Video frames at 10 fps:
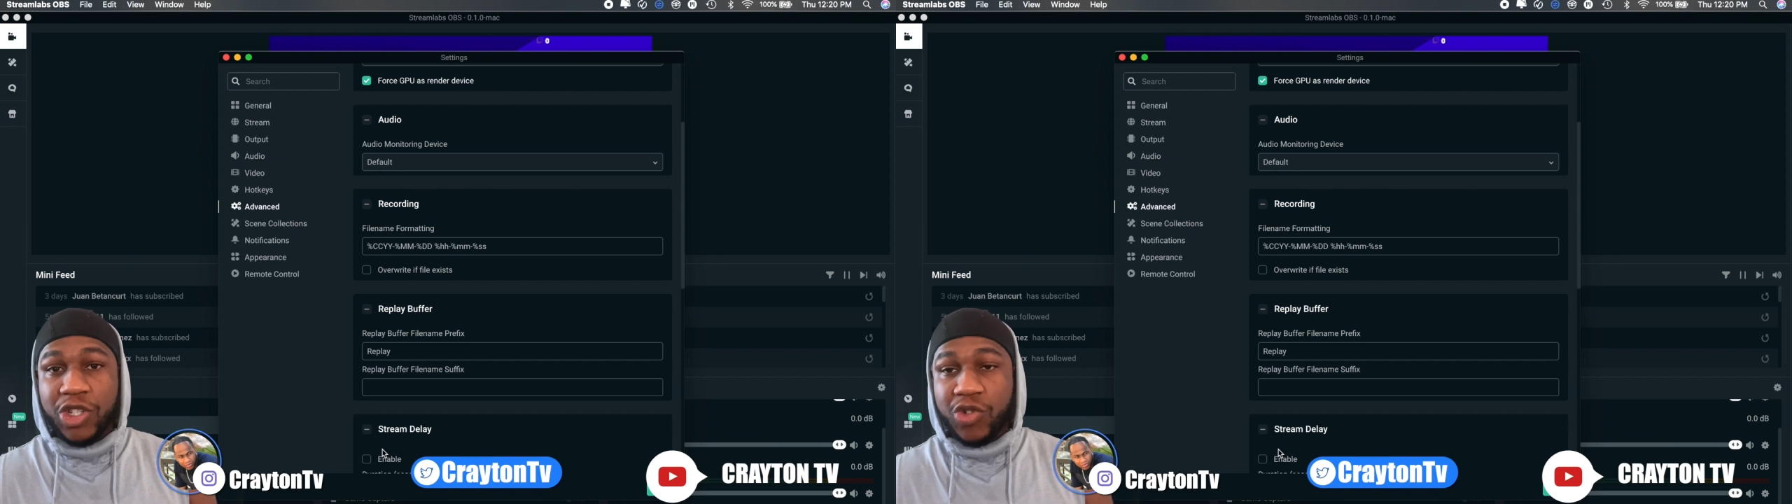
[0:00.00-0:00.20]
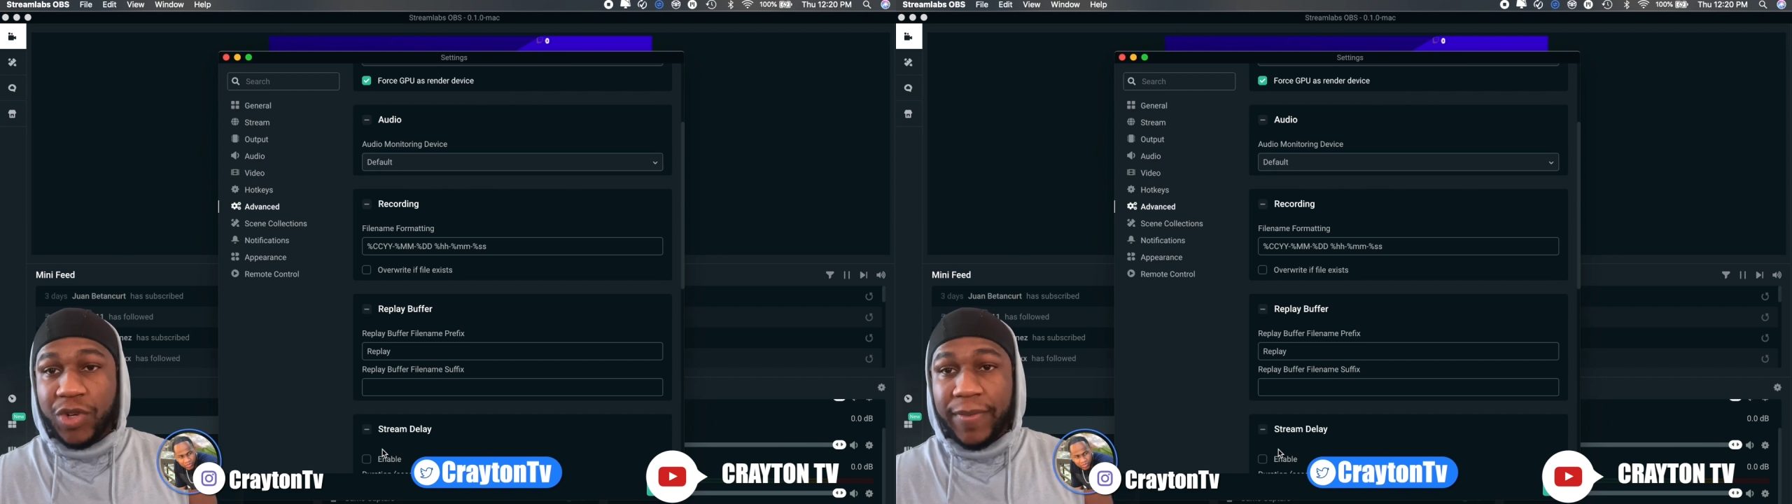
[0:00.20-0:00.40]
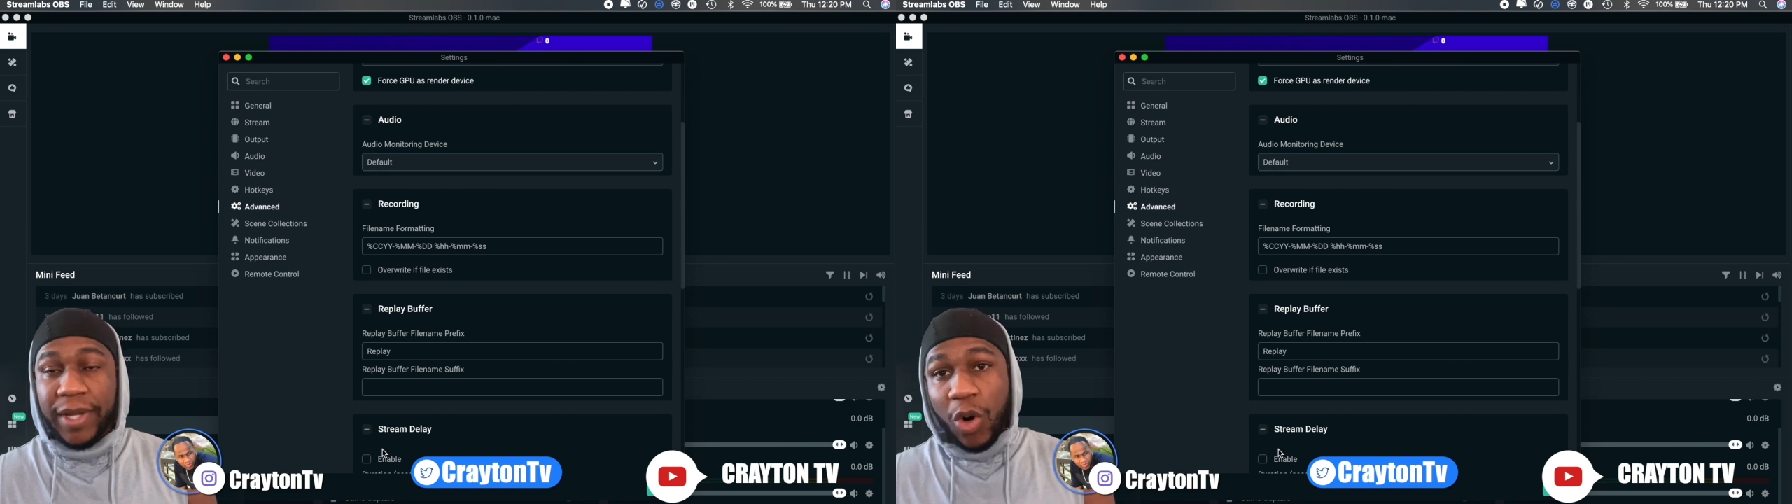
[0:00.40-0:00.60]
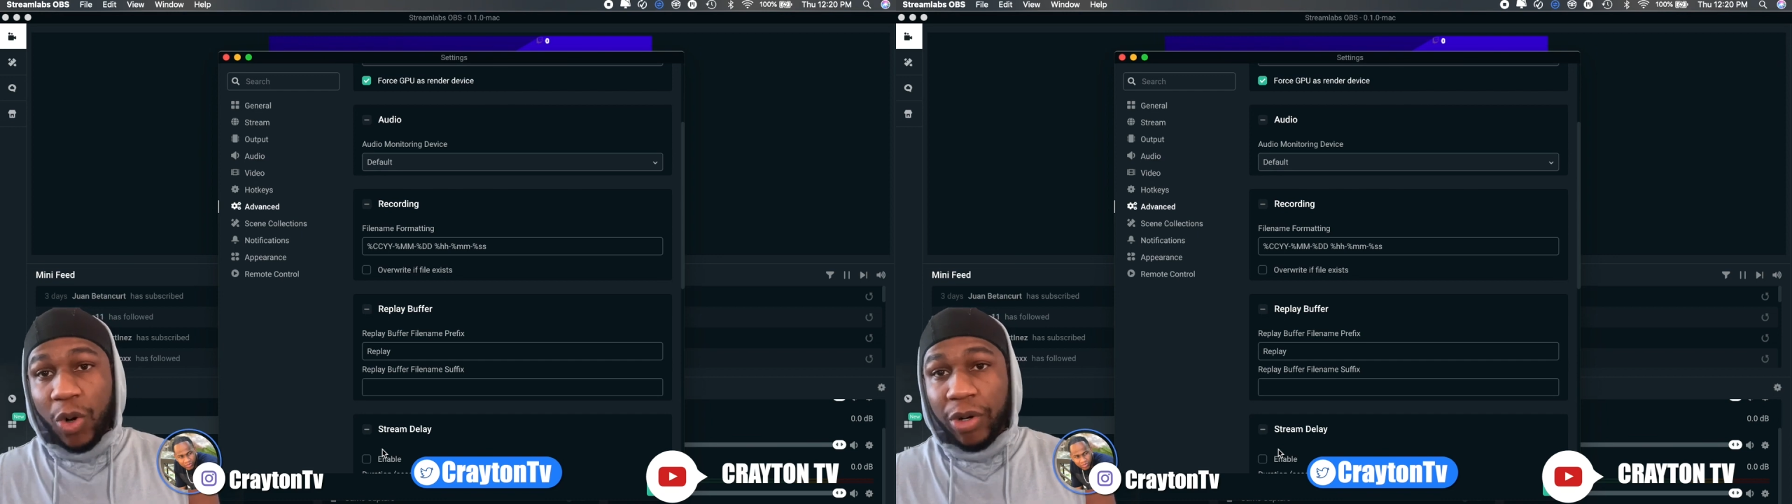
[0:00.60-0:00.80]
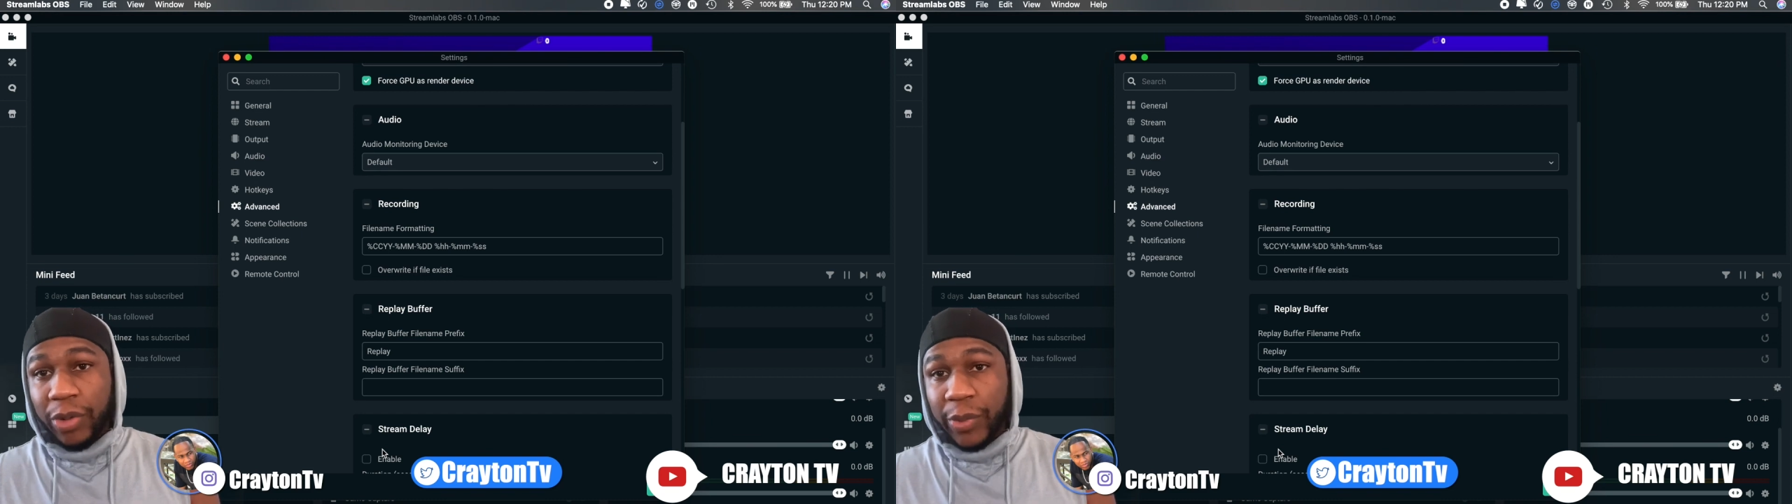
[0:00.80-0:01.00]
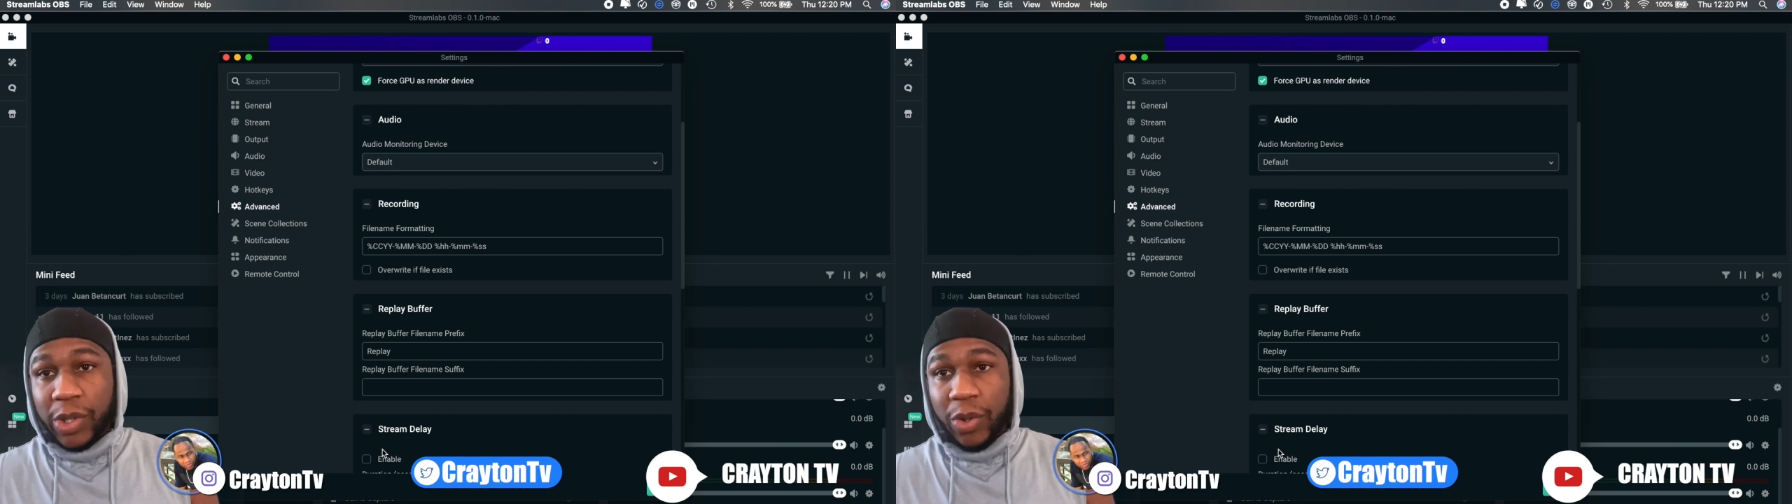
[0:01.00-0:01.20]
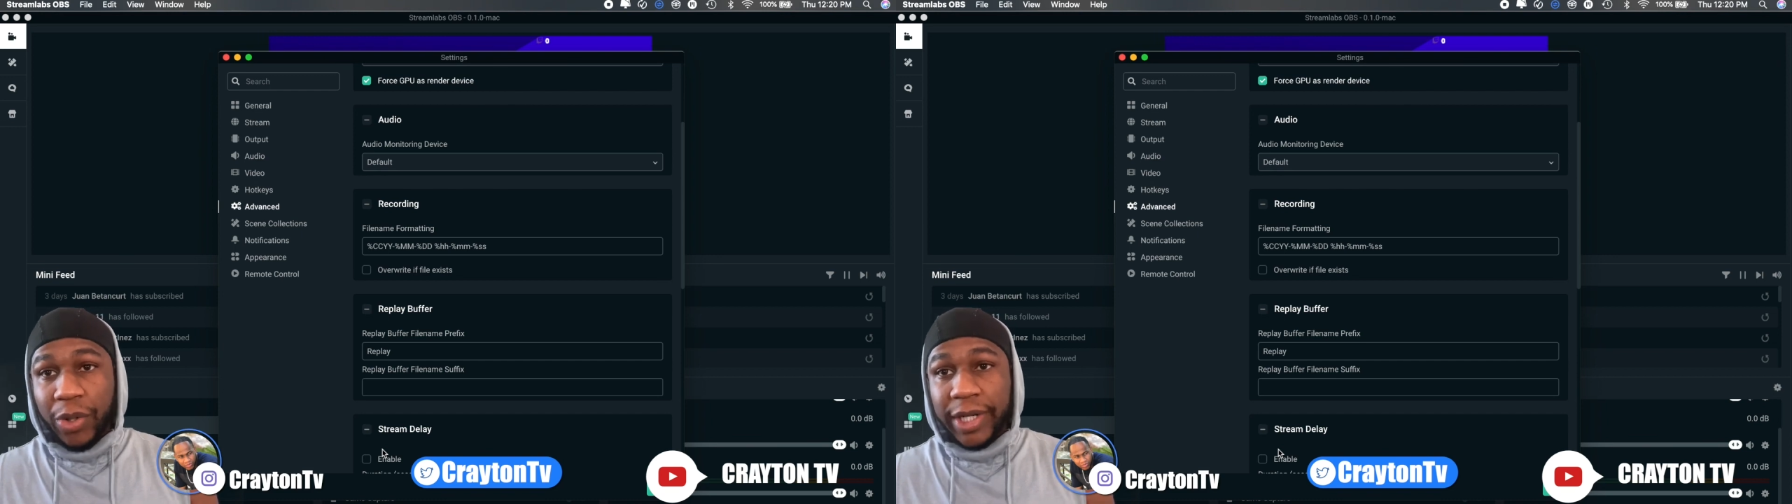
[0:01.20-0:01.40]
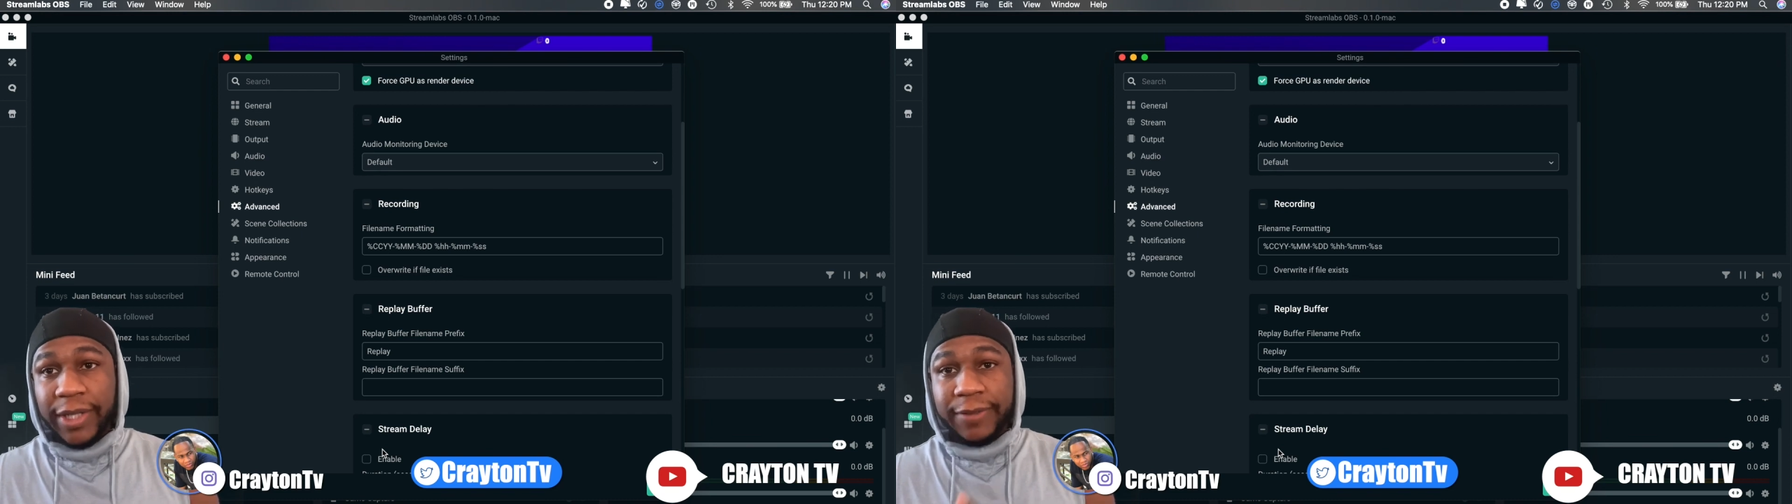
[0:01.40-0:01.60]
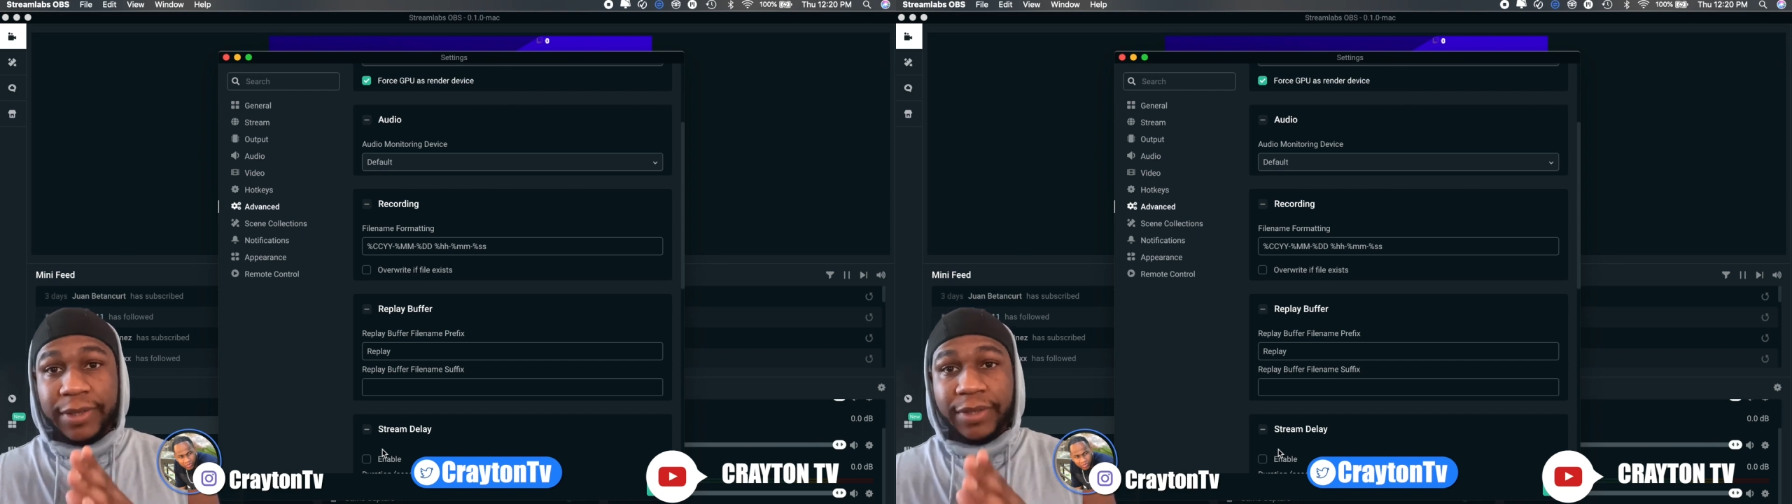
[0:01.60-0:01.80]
streaming or recording.